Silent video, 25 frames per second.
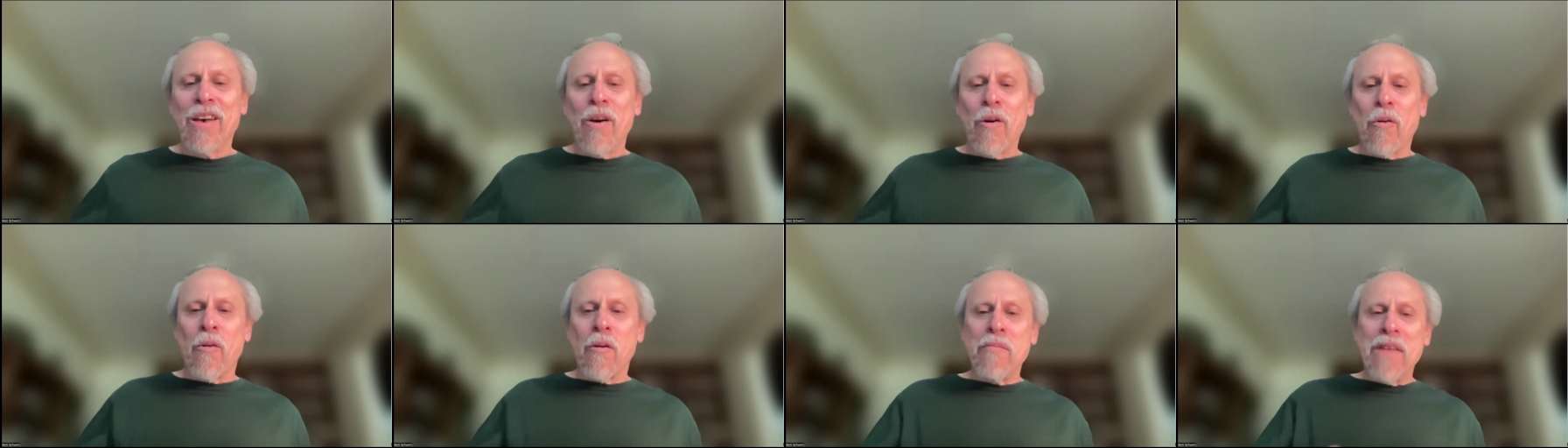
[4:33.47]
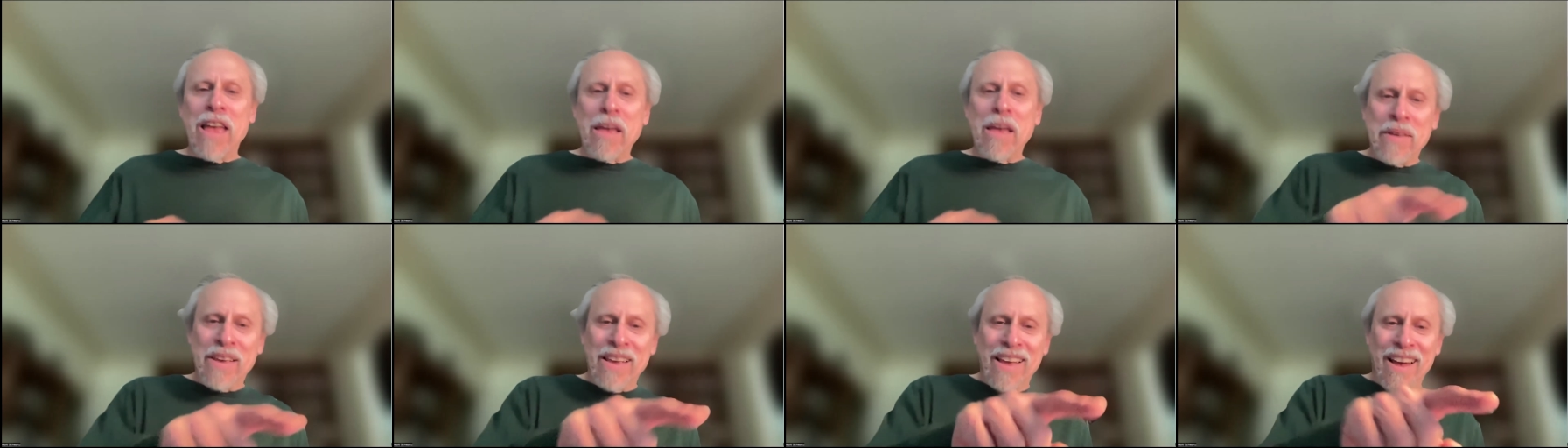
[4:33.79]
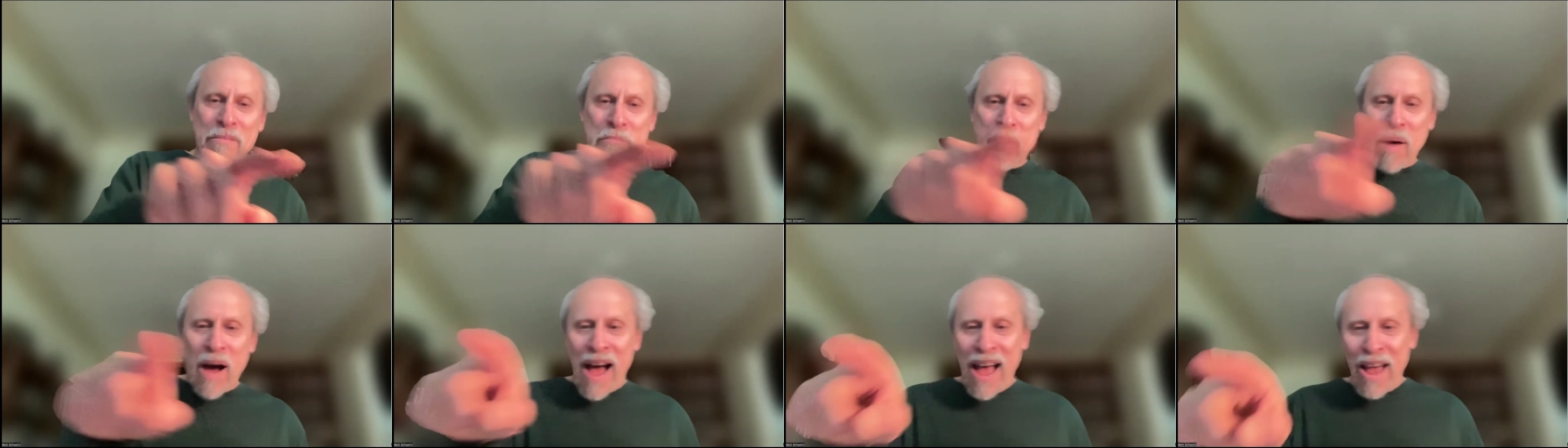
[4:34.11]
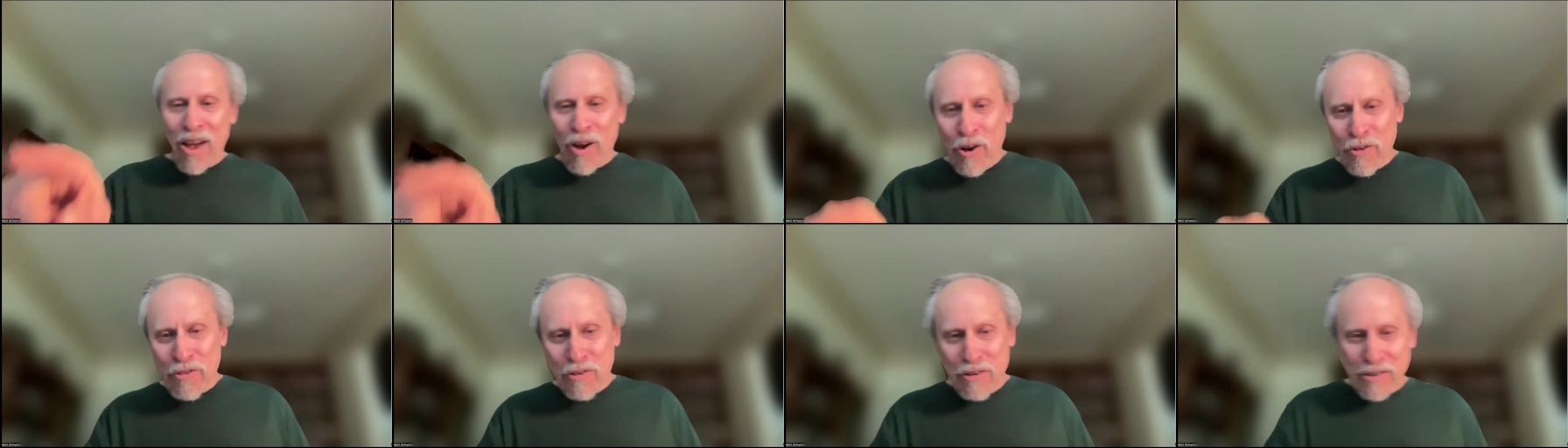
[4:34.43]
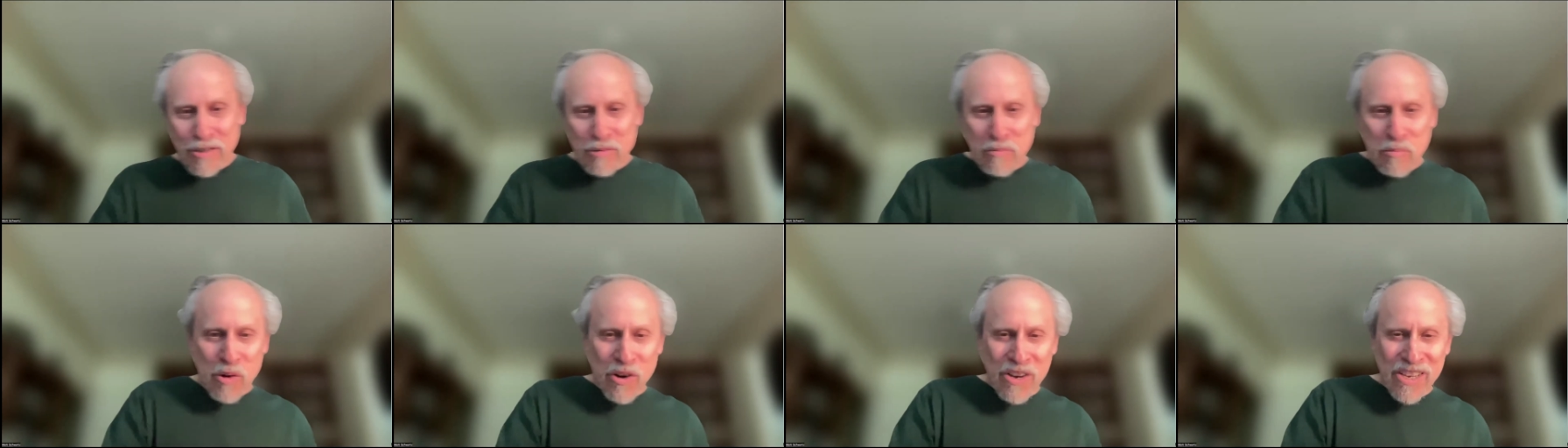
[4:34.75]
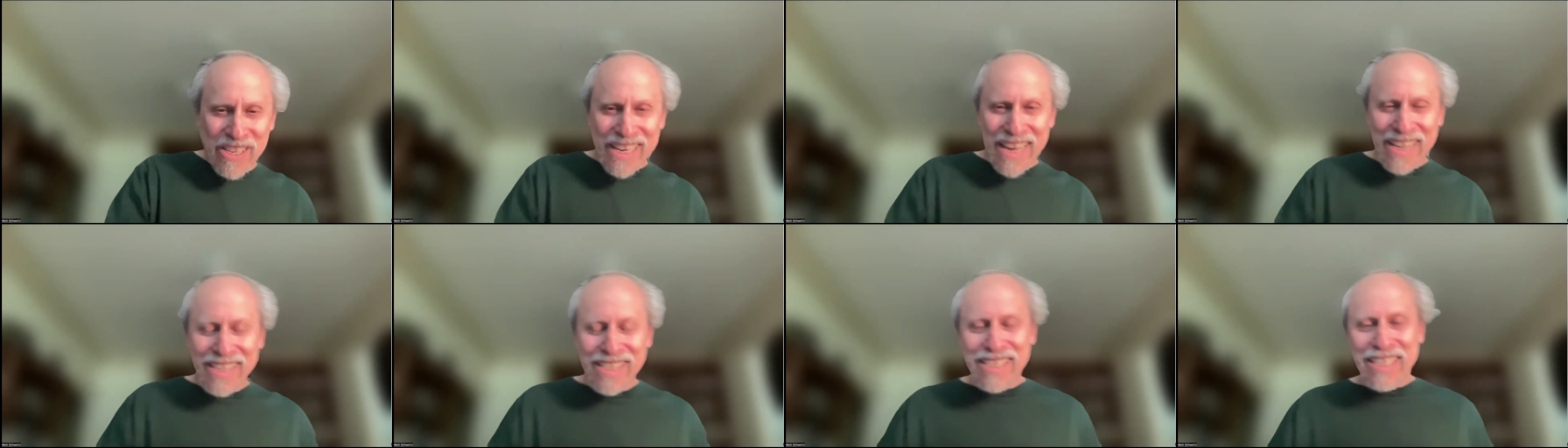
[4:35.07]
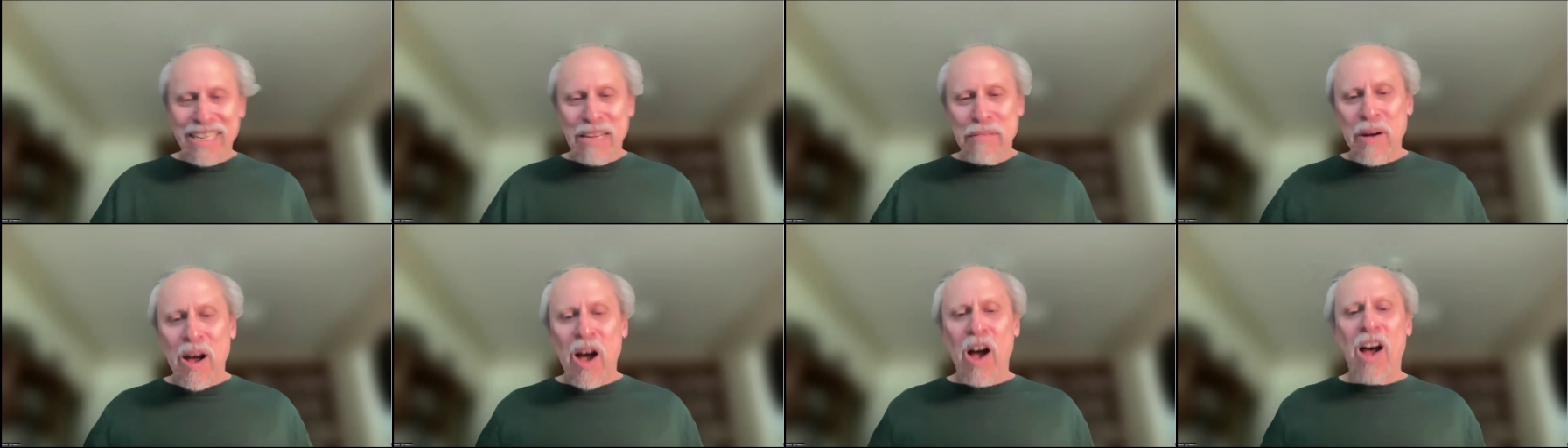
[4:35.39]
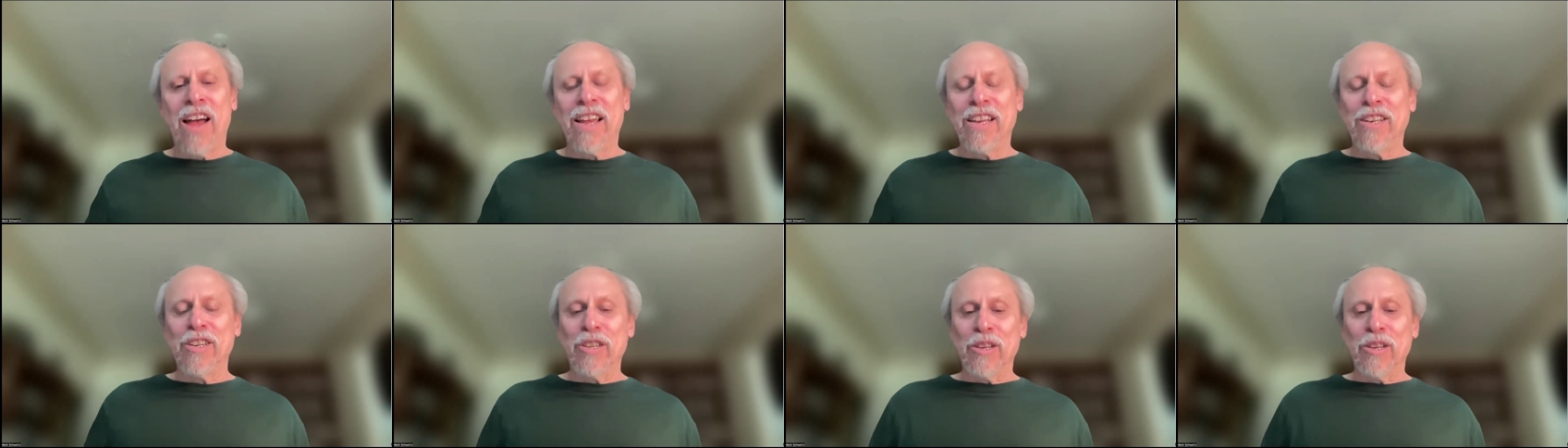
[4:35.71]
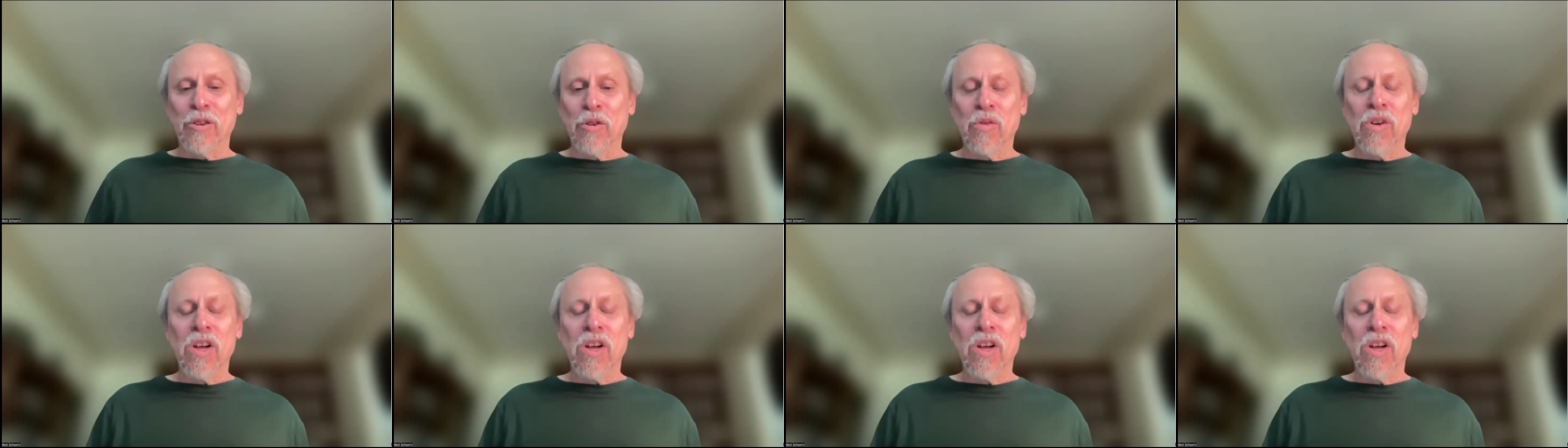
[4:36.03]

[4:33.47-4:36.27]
or maybe buy all those books I see behind you.